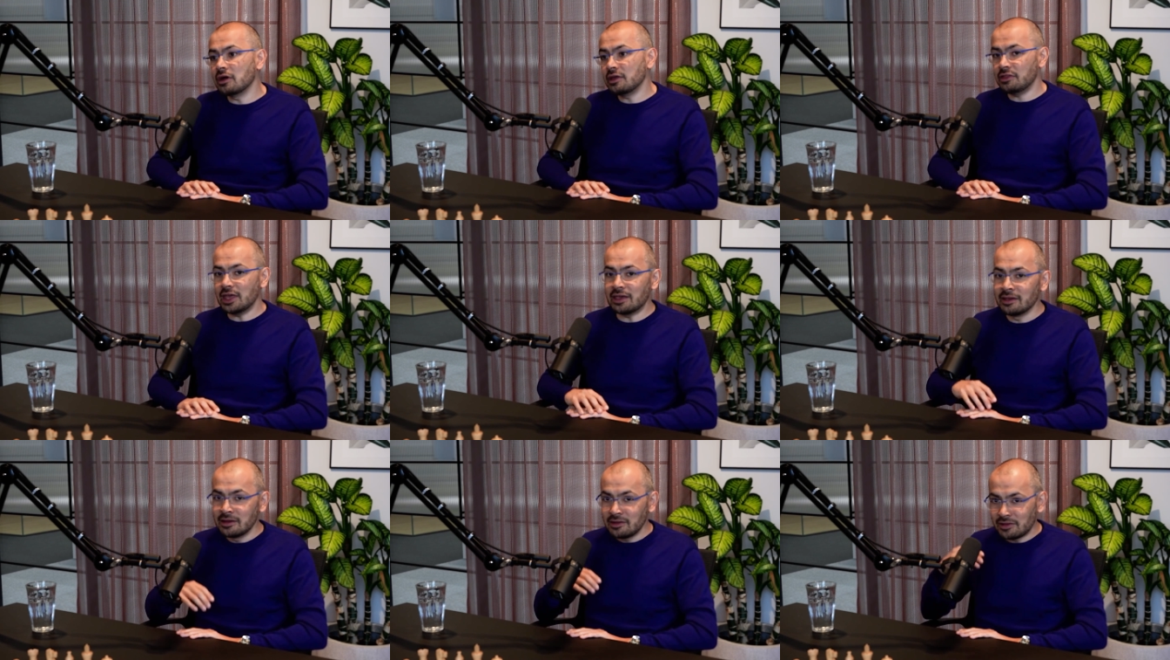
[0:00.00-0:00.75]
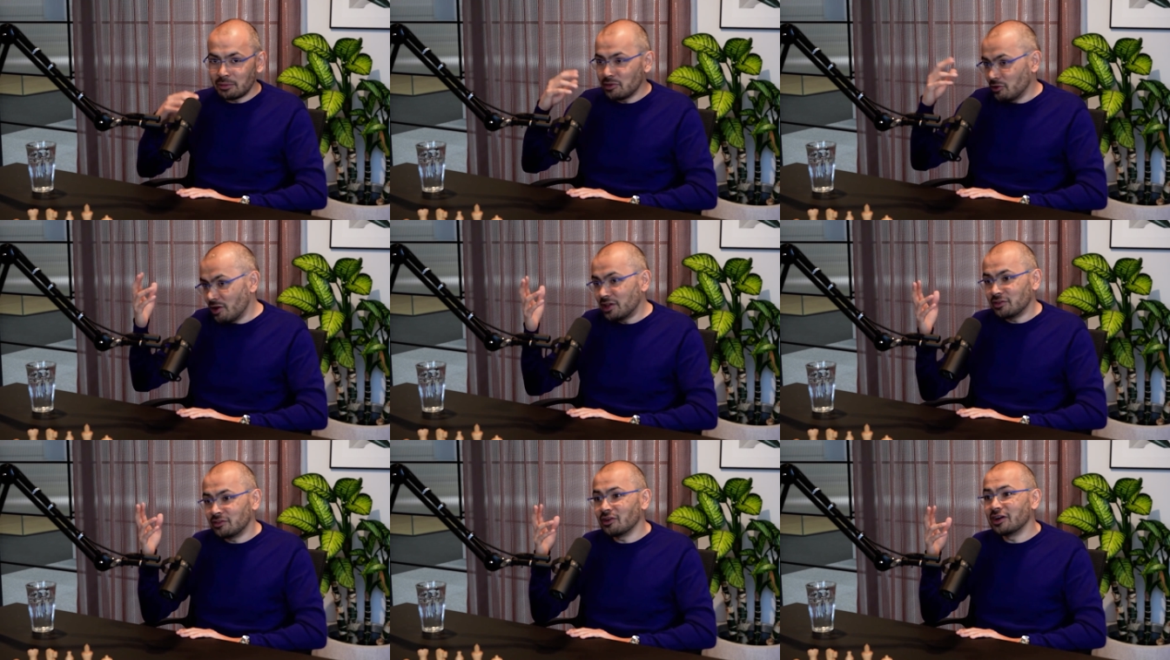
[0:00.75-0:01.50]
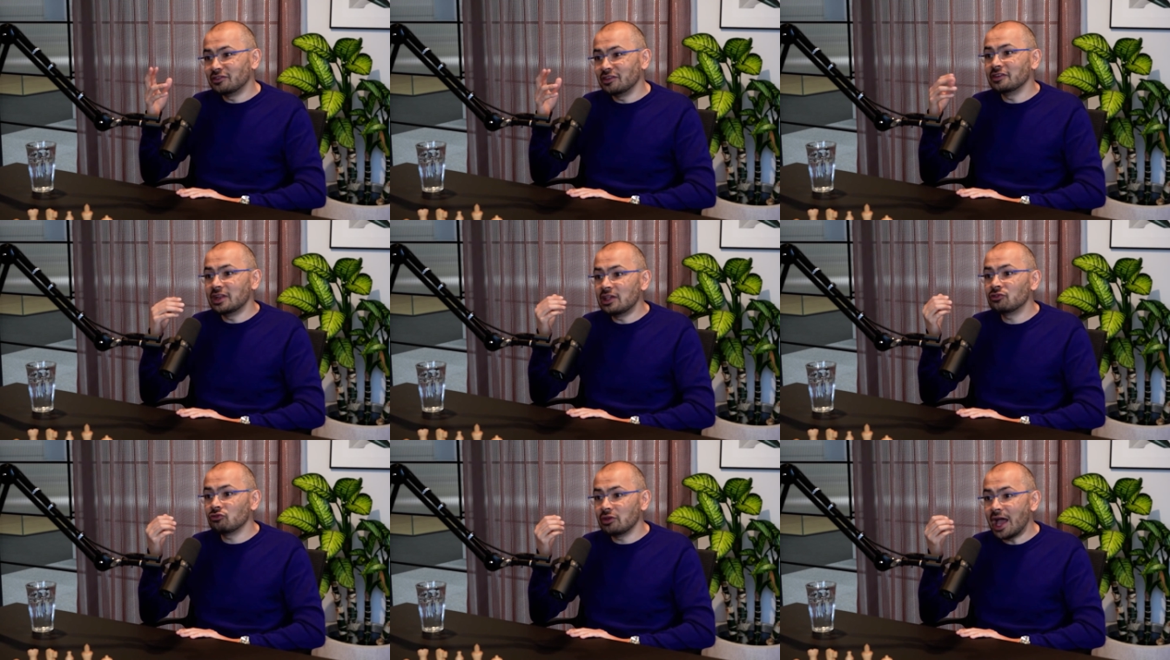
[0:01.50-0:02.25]
I think some of the greatest scientists in
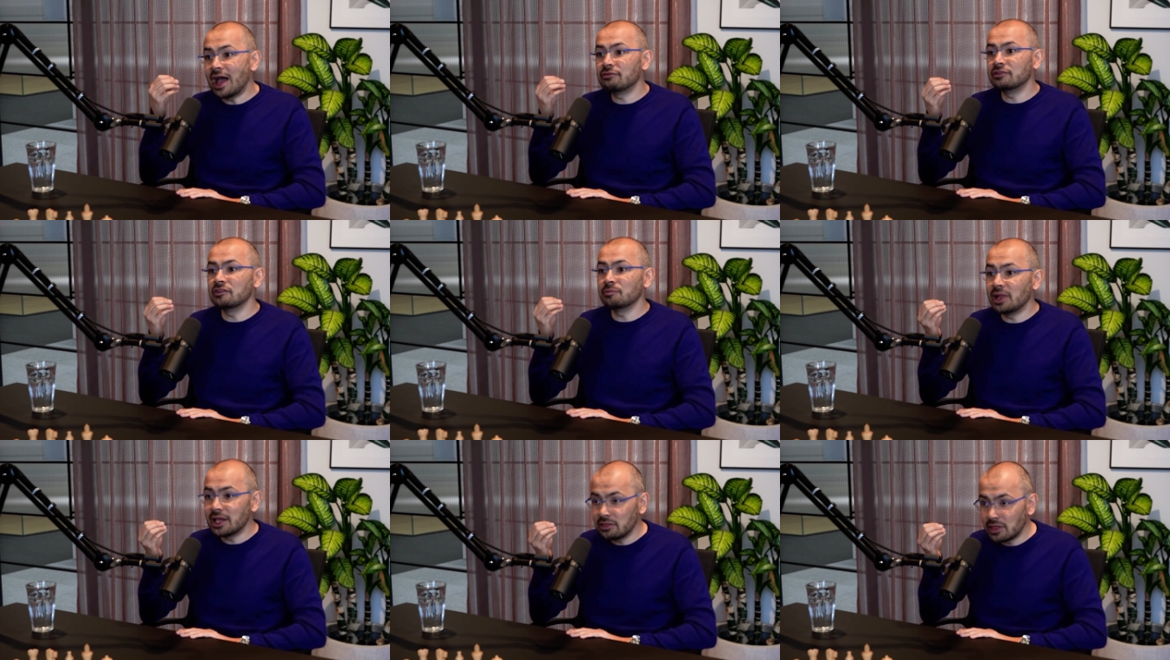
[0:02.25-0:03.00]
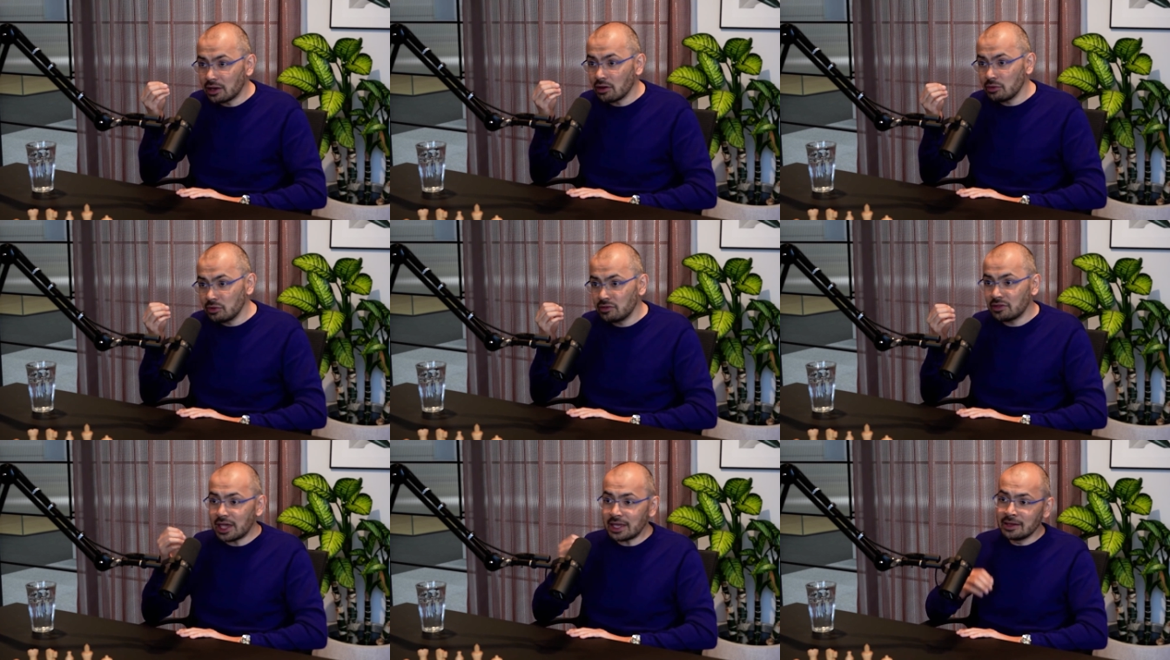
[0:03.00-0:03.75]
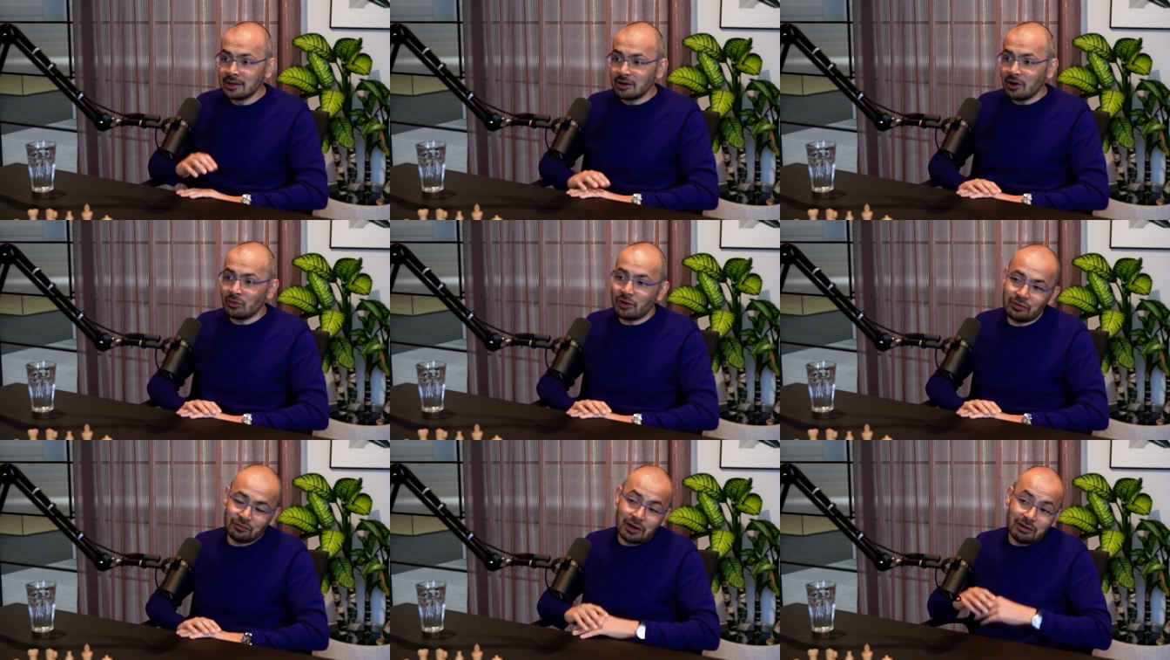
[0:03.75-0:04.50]
history have displayed that. I would say, although
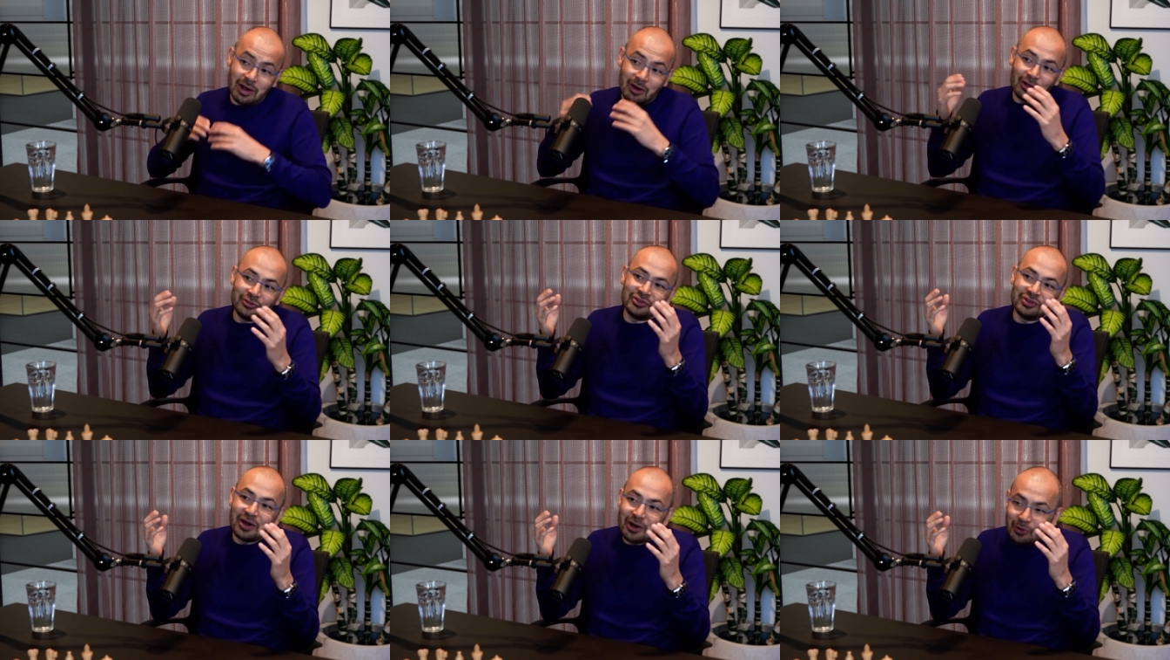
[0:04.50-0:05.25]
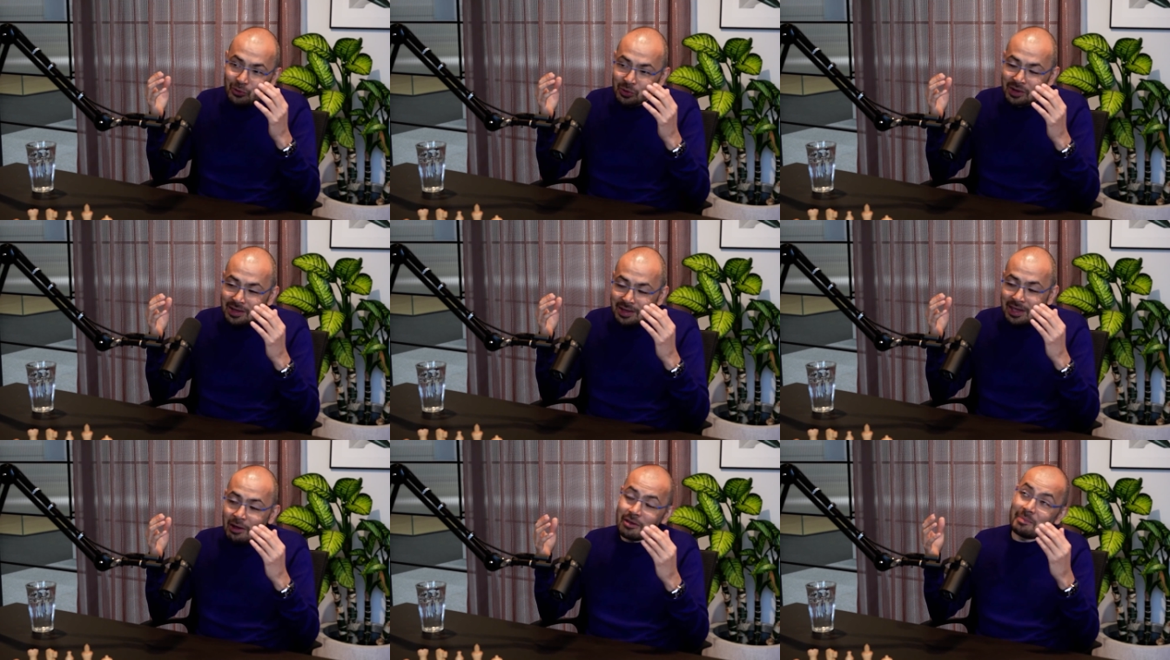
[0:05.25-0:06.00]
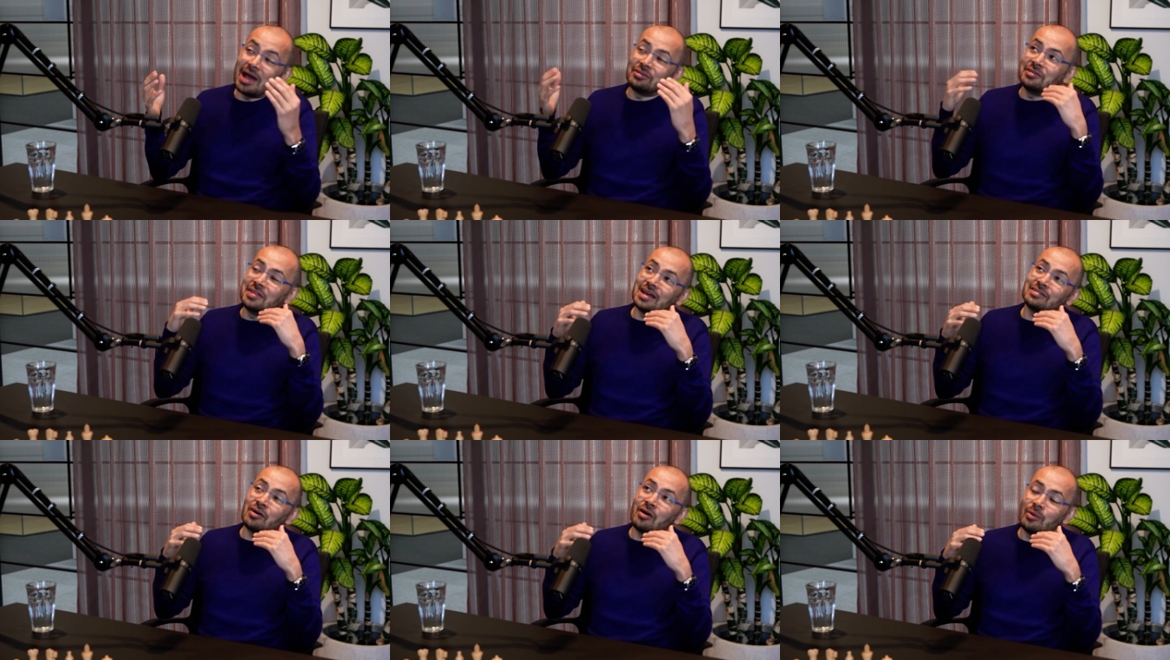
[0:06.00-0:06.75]
it's very hard to know going back to
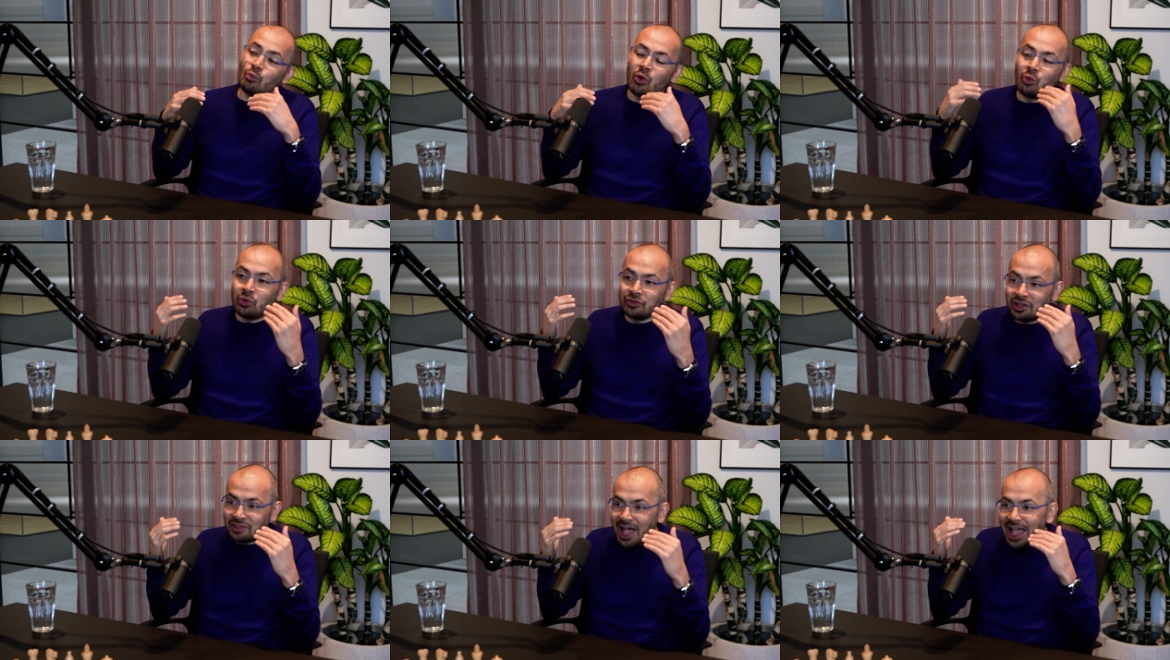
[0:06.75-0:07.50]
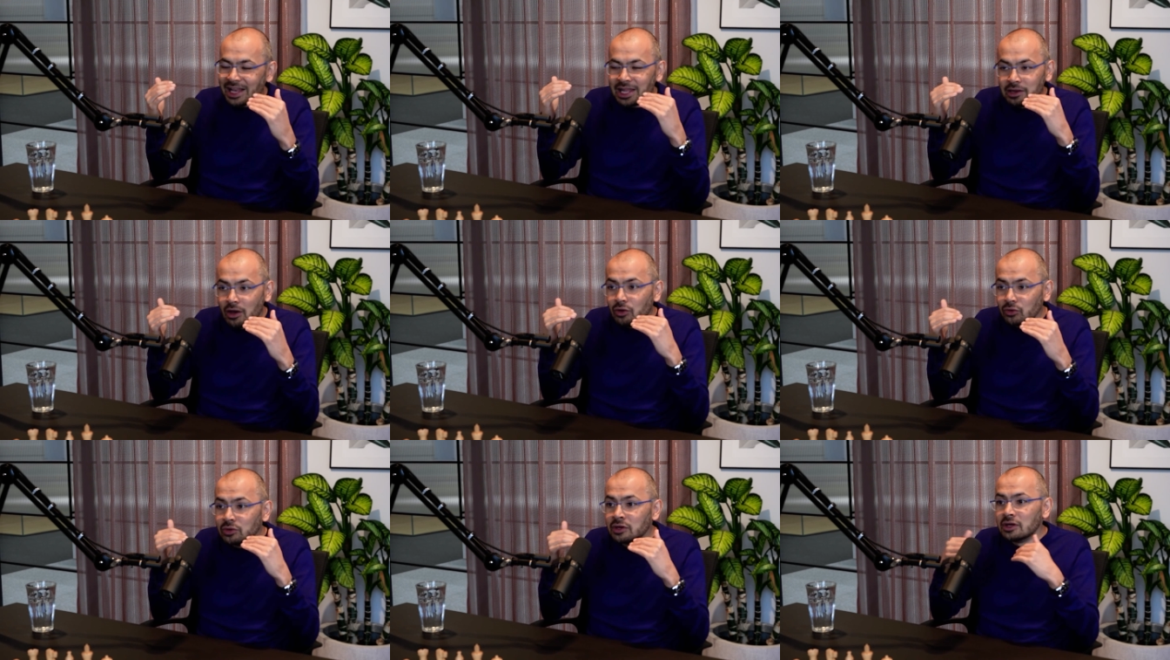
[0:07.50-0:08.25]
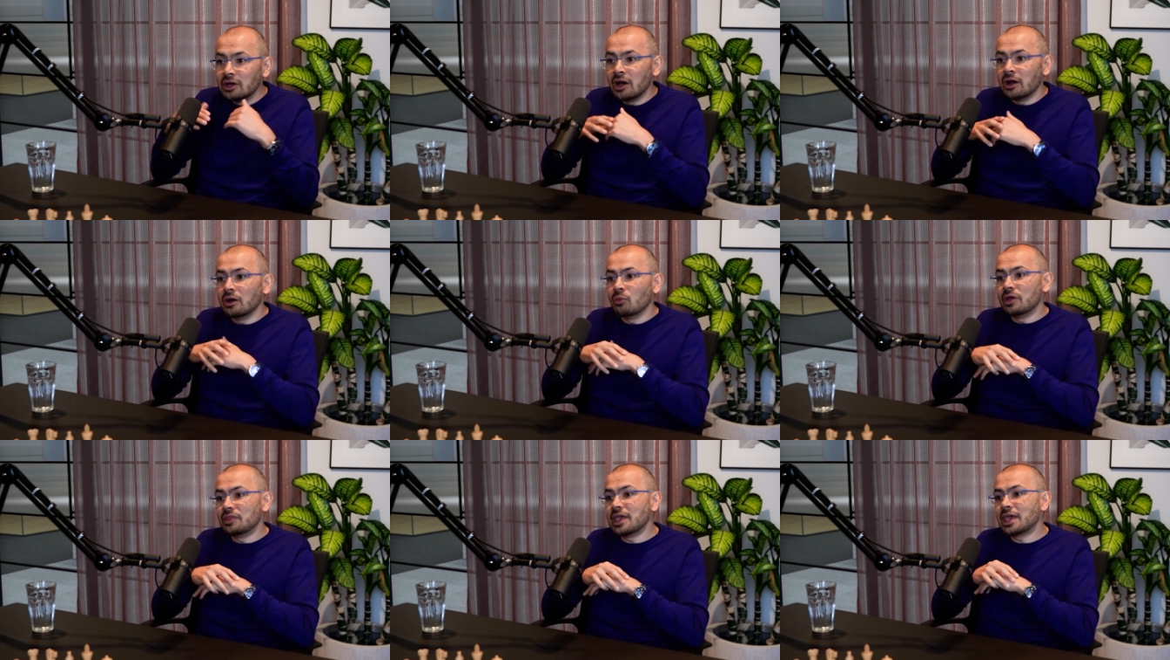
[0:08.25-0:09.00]
their time what was exactly known uh,
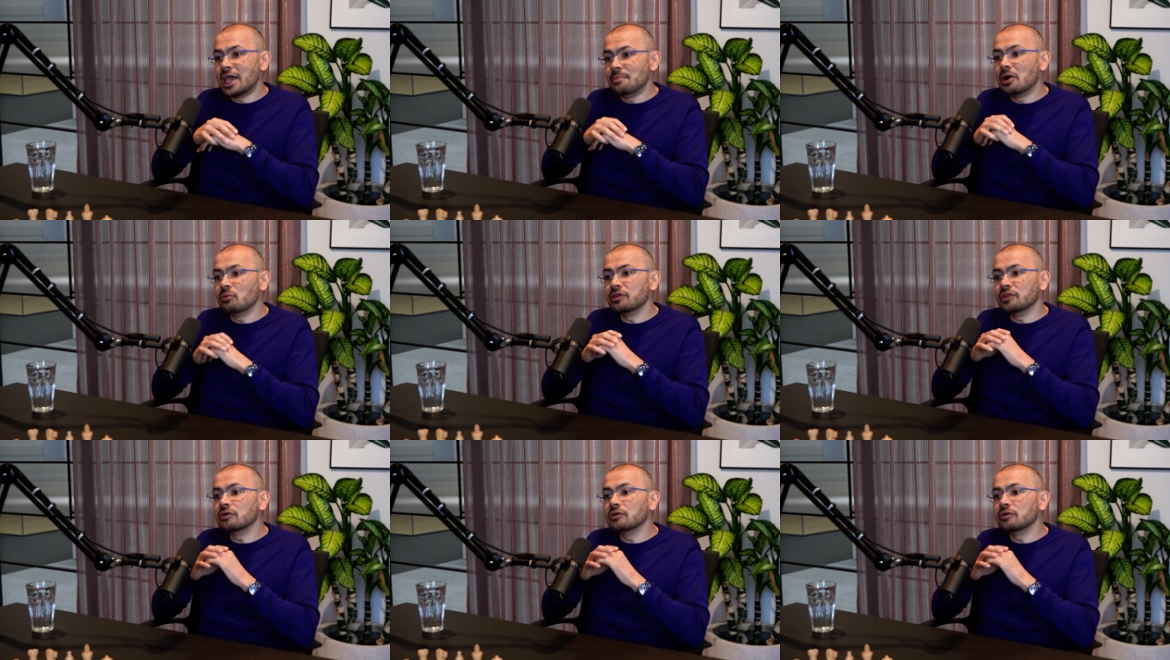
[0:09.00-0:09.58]
when they came up with